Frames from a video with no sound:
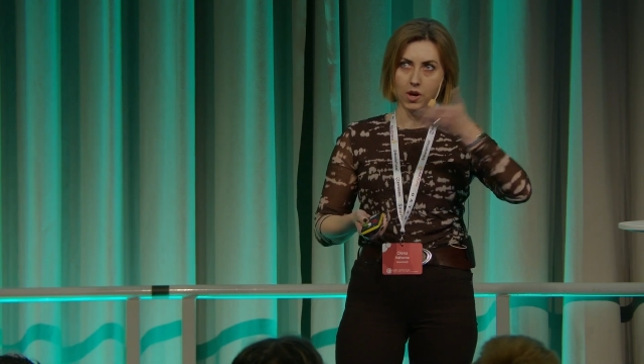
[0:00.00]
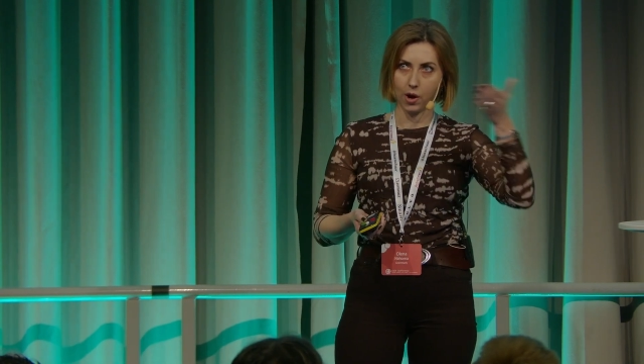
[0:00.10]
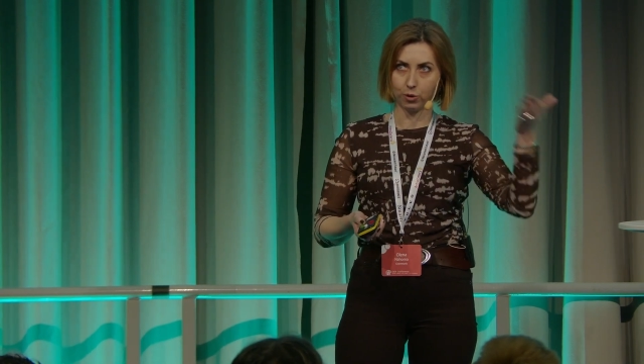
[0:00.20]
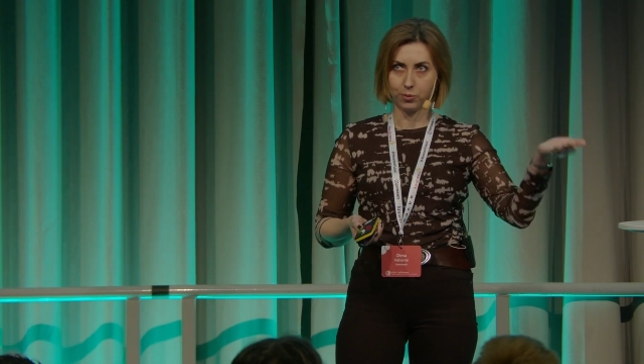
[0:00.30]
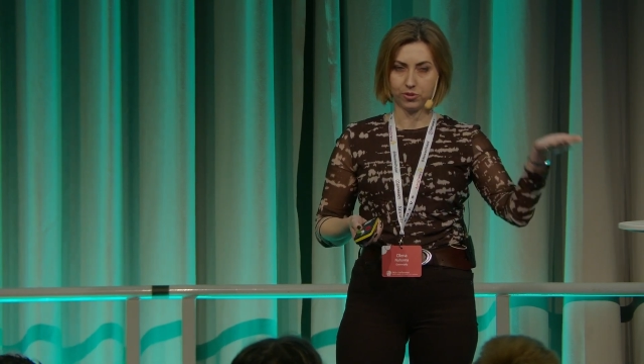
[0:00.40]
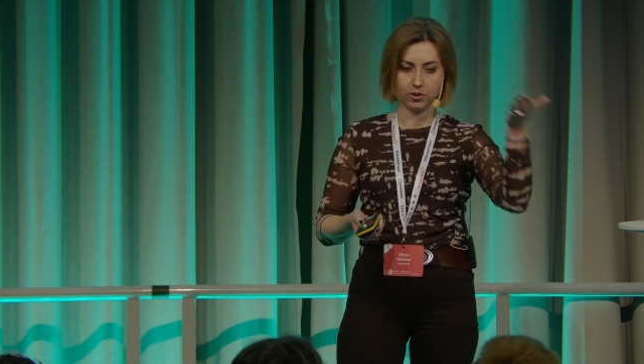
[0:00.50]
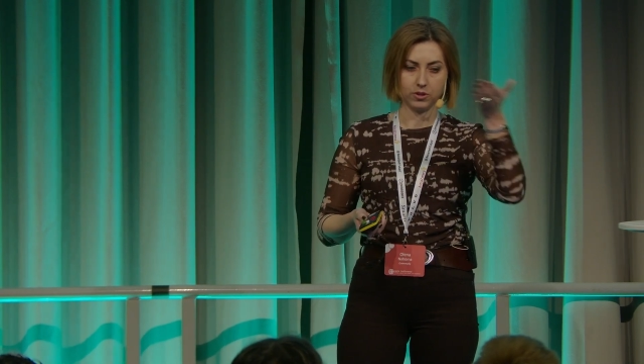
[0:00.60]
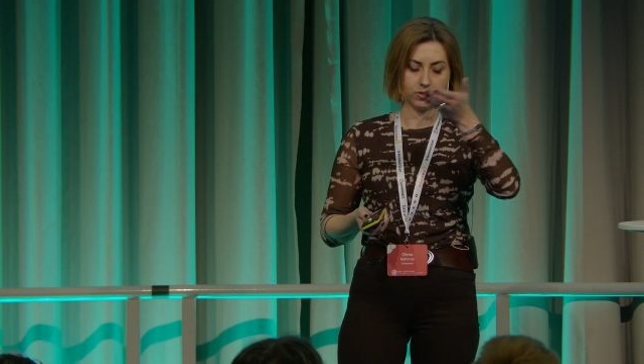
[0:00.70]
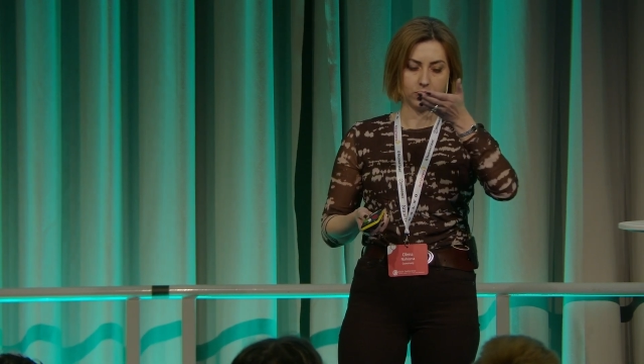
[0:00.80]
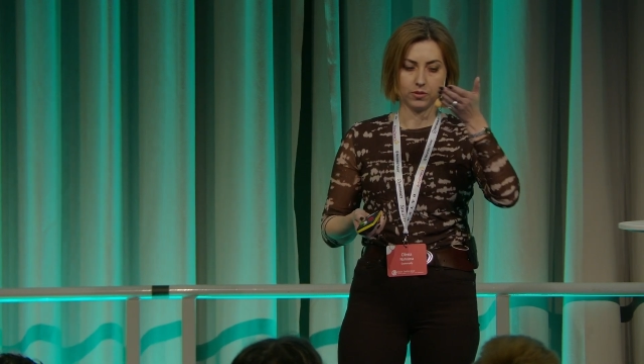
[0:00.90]
output
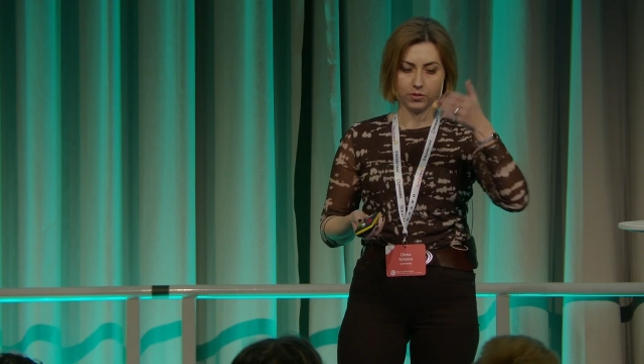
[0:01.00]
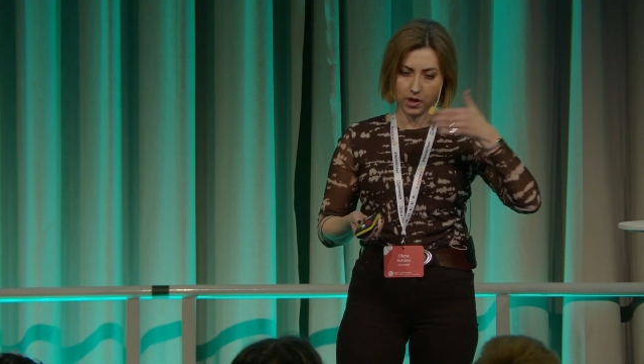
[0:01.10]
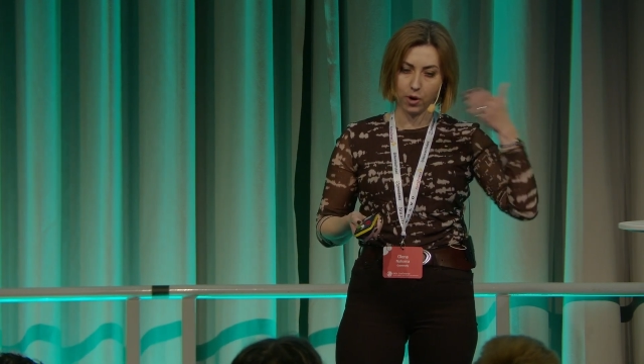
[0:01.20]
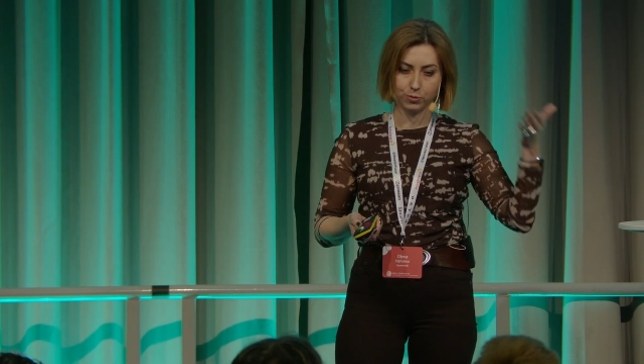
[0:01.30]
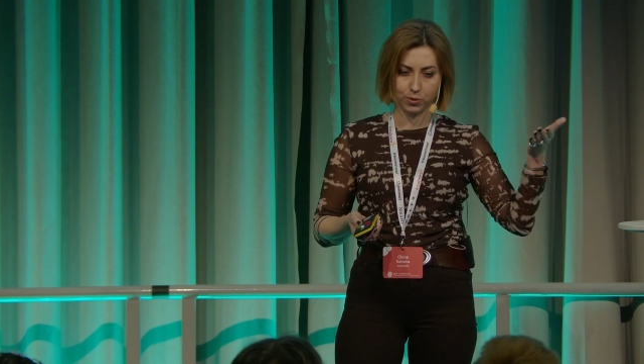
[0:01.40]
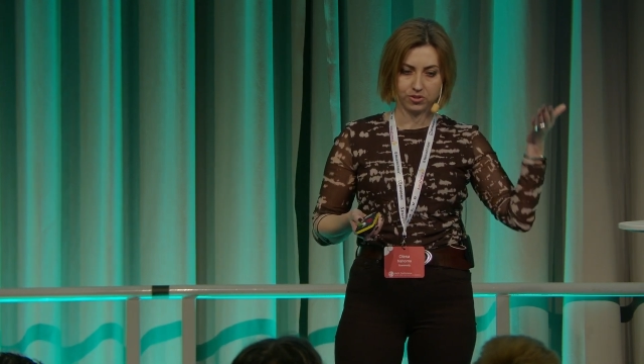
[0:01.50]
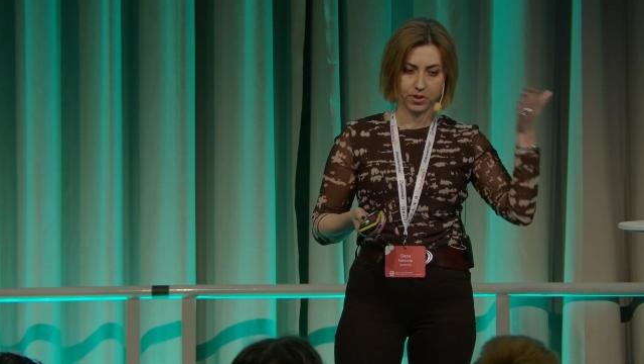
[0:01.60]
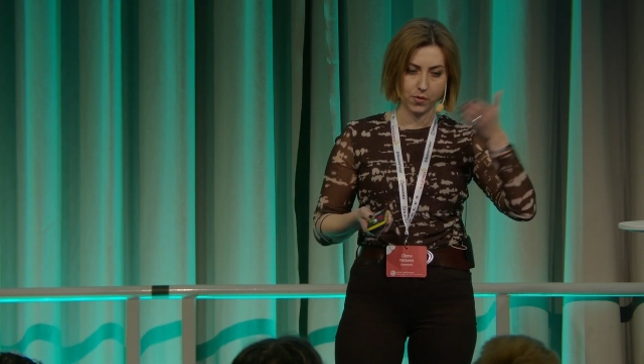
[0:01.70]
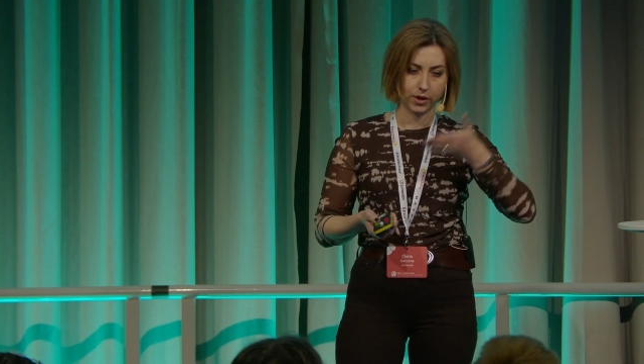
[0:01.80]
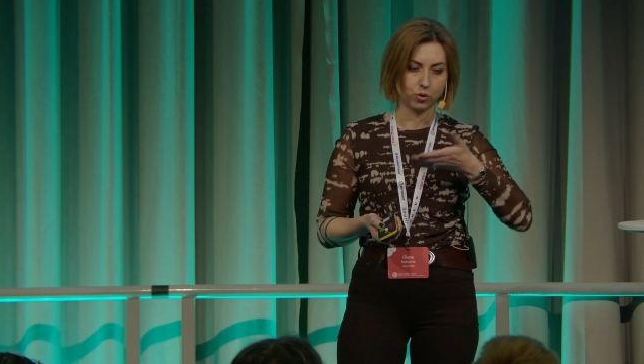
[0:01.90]
is
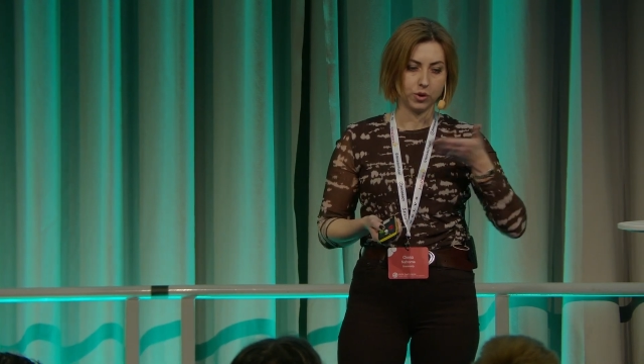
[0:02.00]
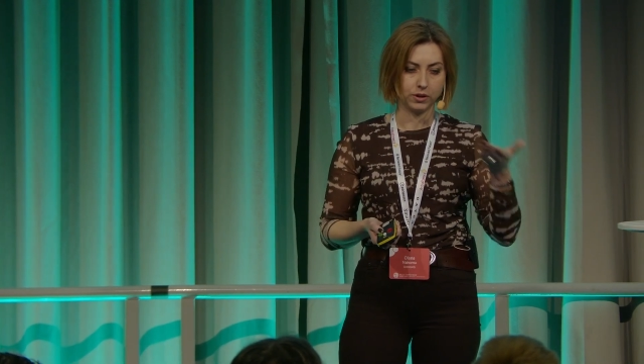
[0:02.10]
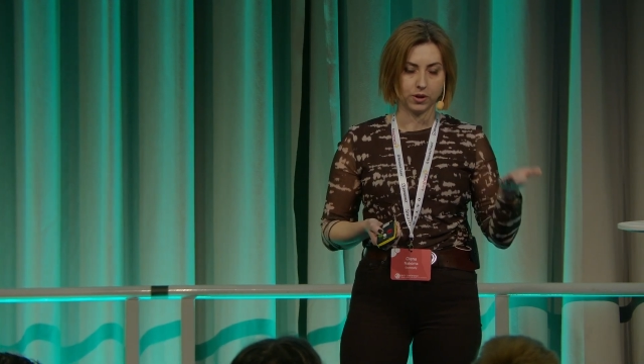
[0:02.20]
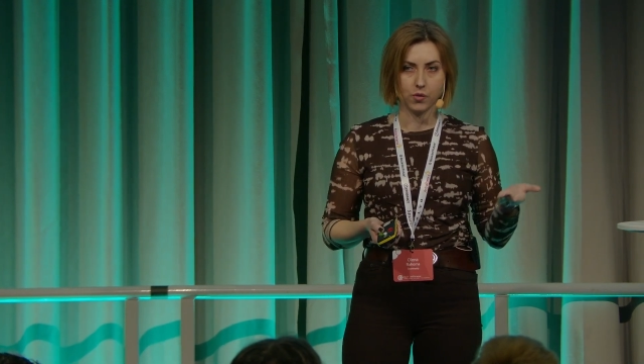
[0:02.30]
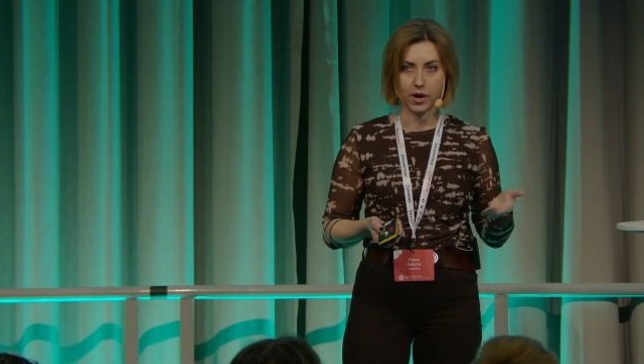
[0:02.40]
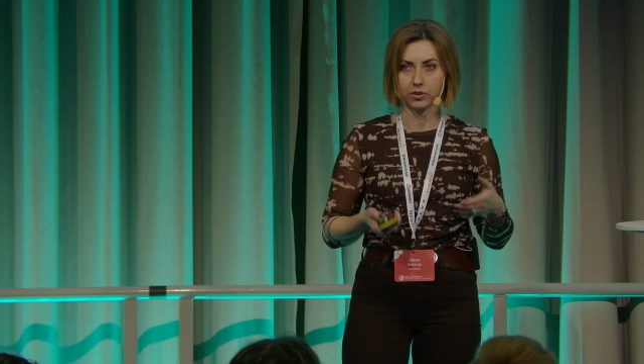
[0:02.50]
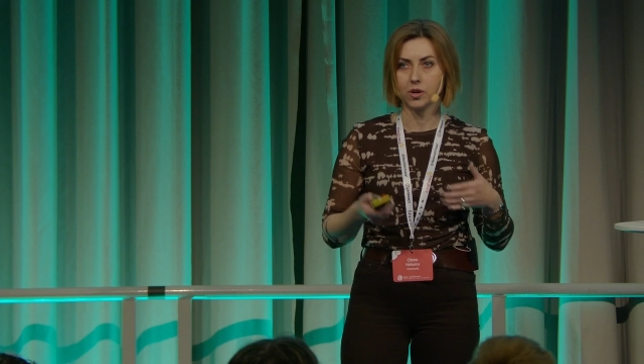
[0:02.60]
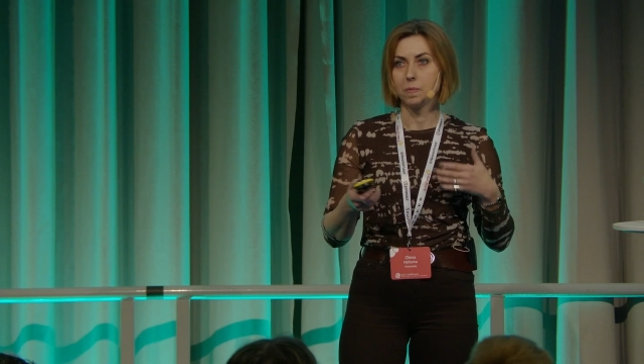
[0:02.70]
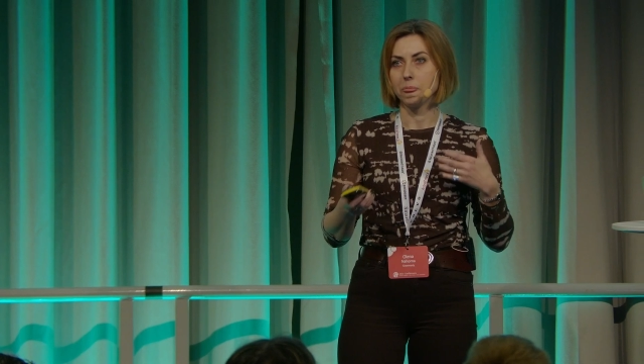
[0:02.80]
correct or incorrect.